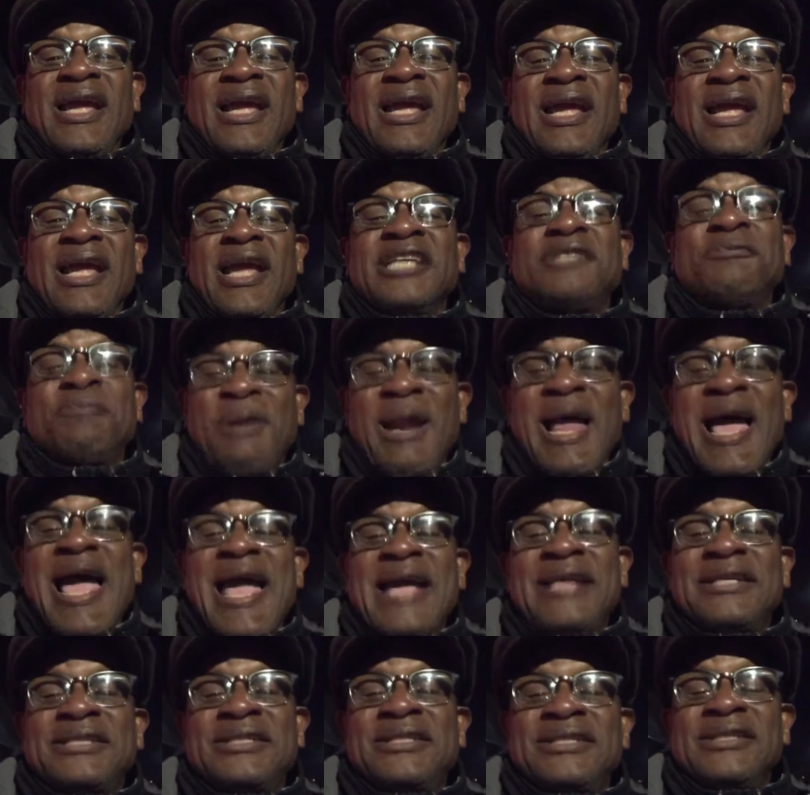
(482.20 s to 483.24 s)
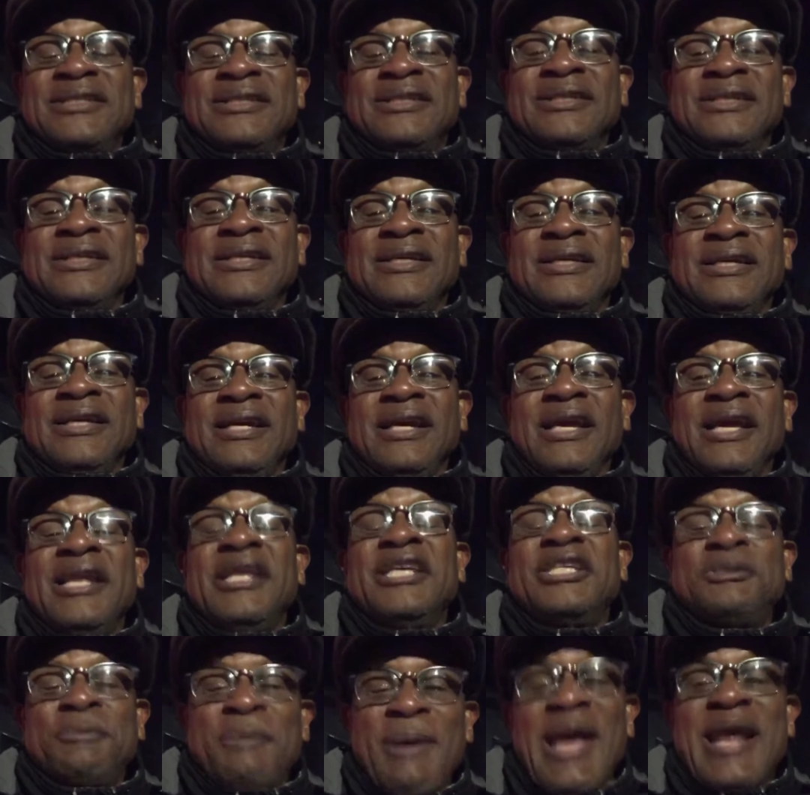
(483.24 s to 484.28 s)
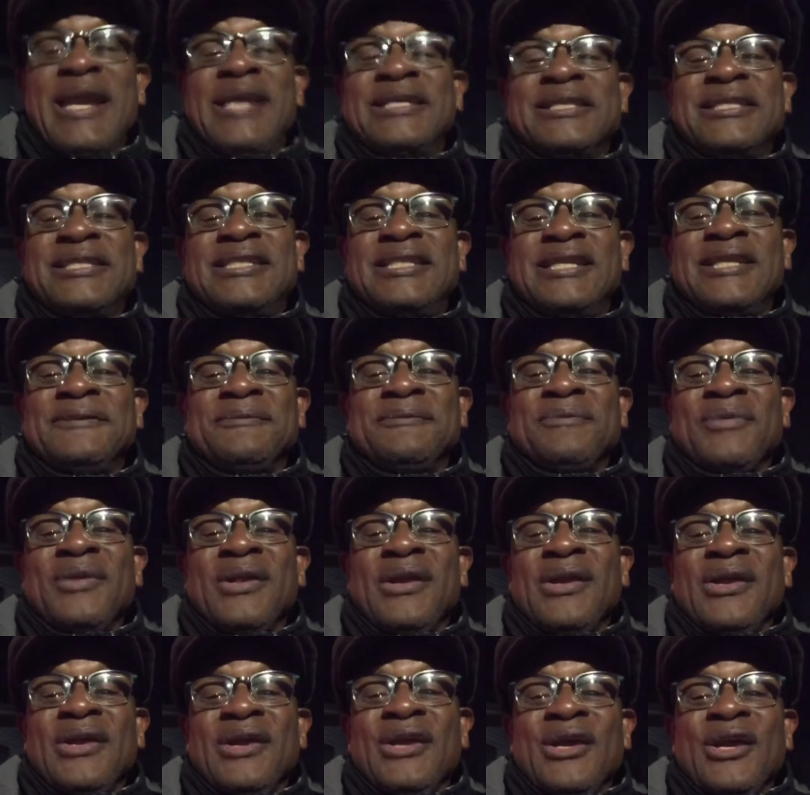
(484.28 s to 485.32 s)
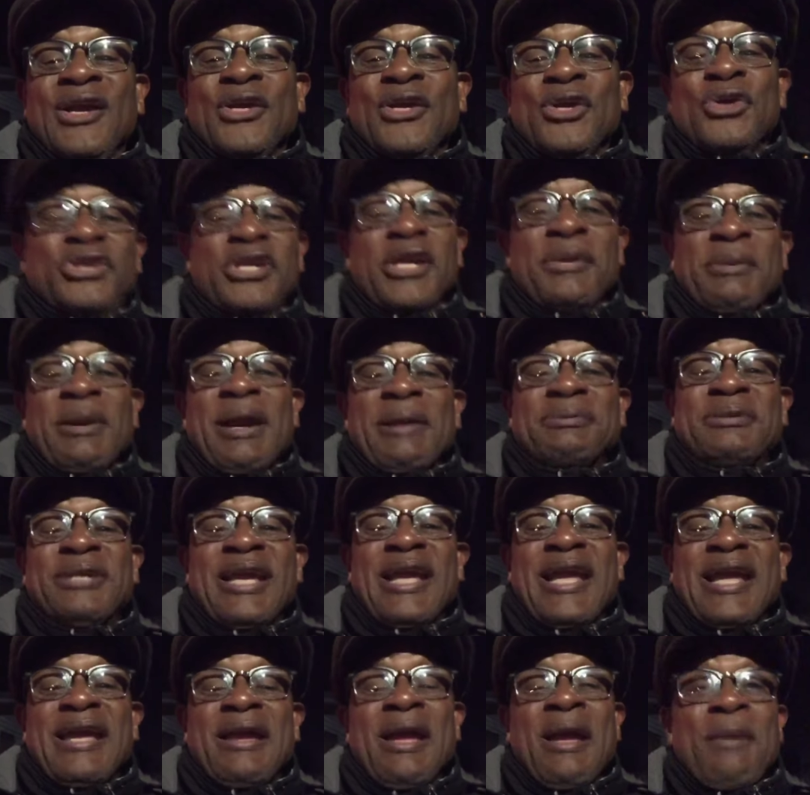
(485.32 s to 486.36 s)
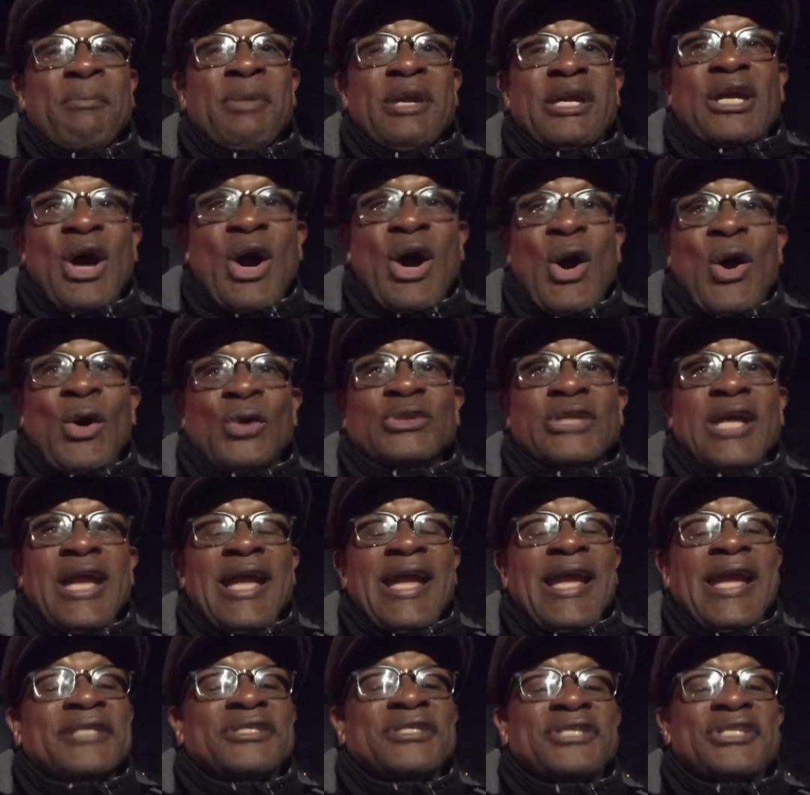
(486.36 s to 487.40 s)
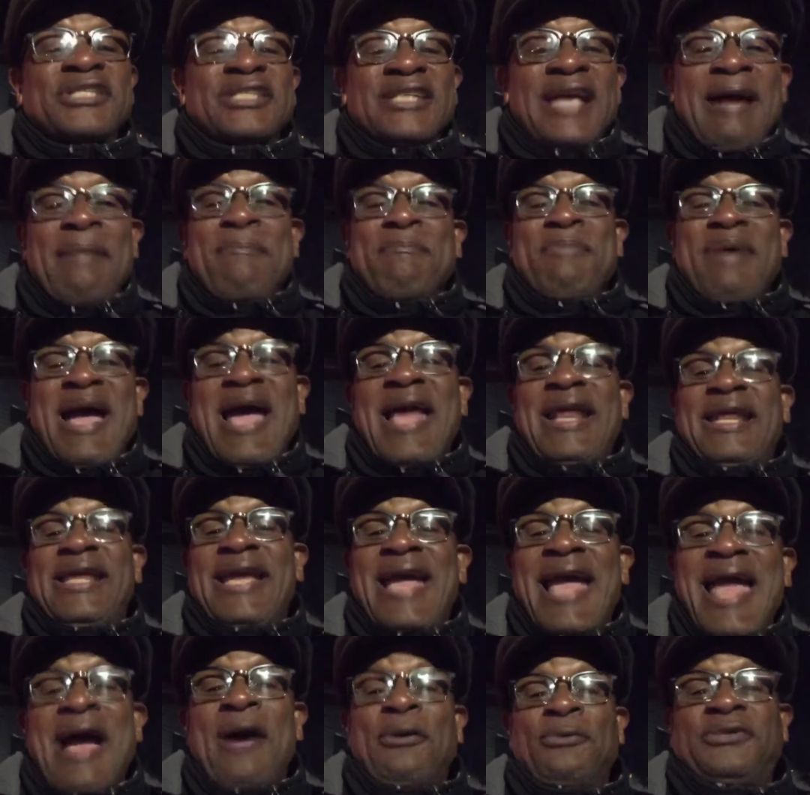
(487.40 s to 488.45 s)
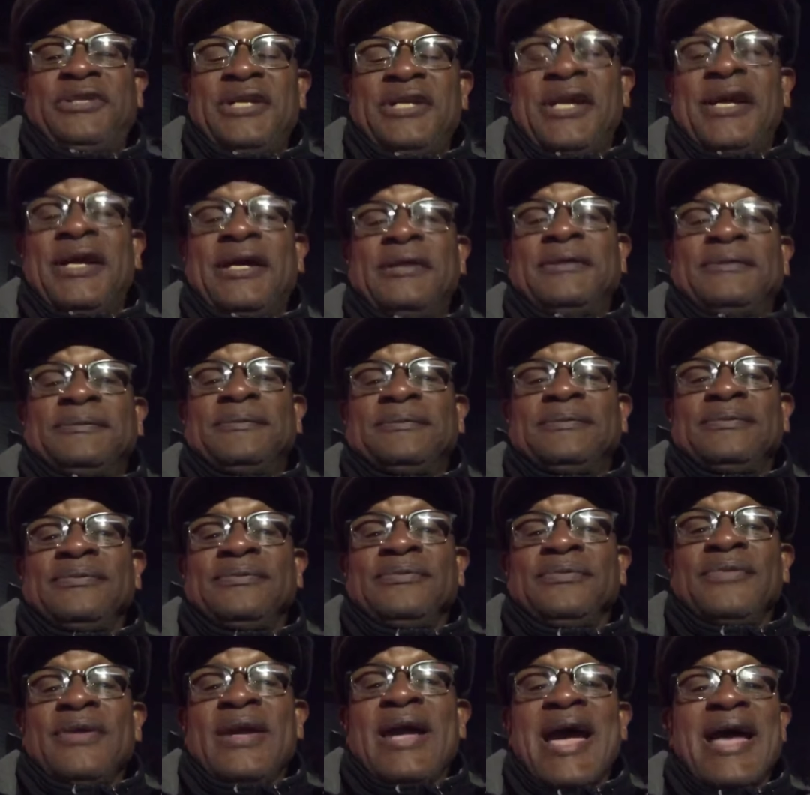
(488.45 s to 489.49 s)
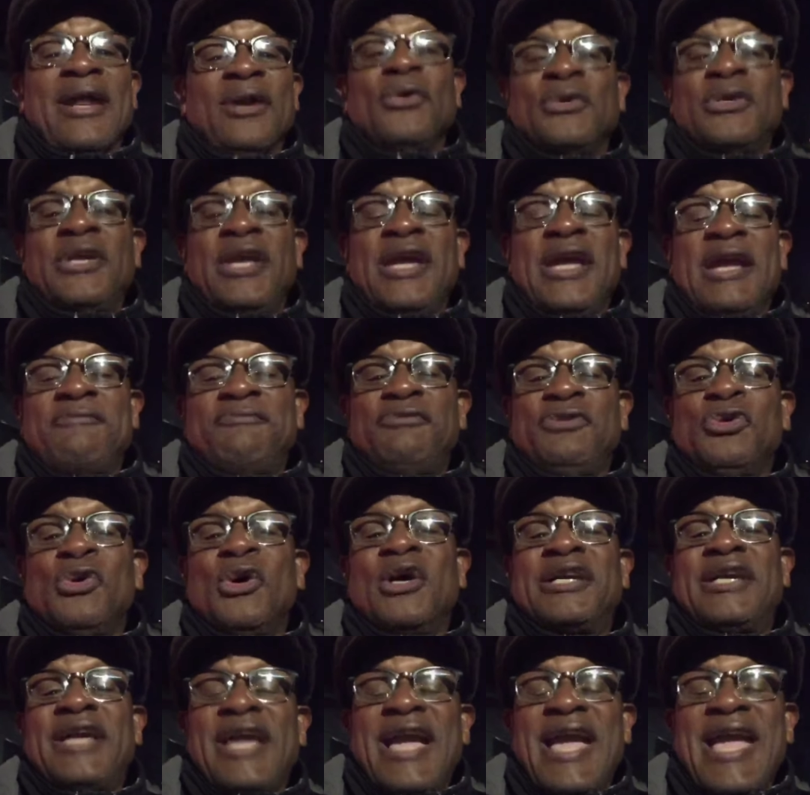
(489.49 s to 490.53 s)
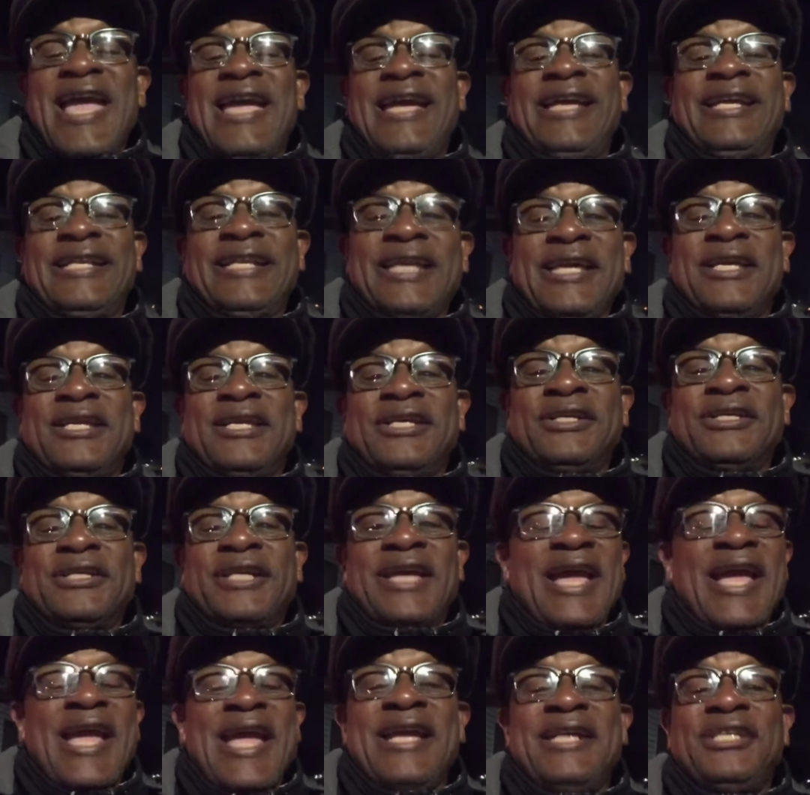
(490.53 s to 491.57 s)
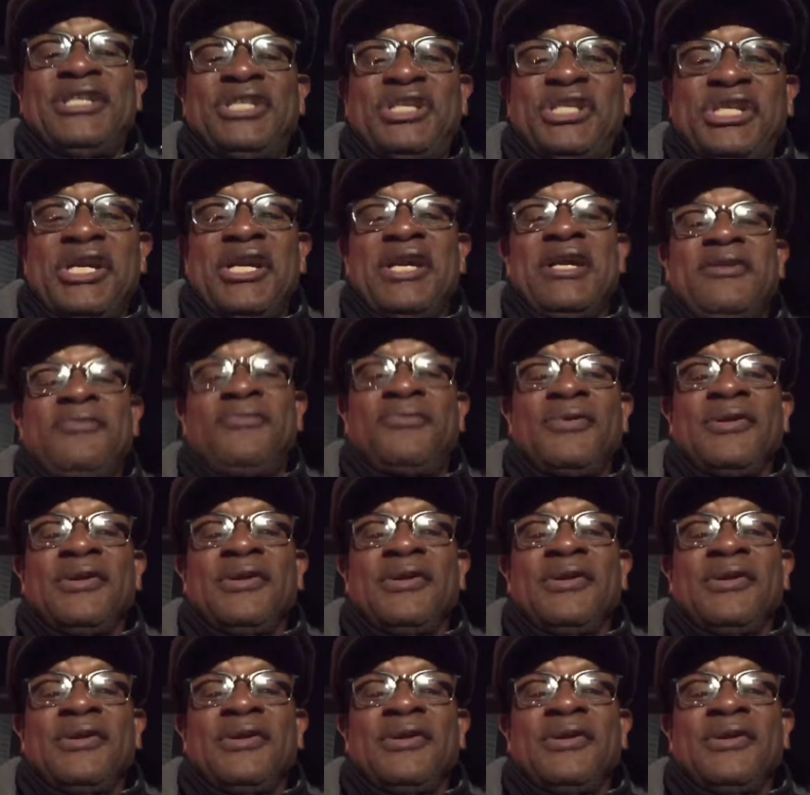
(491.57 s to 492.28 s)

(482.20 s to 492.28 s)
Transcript: It's blacks and Hispanics. You see what I'm saying? Because if somebody out there, I don't care if you're a gang leader, gang chief,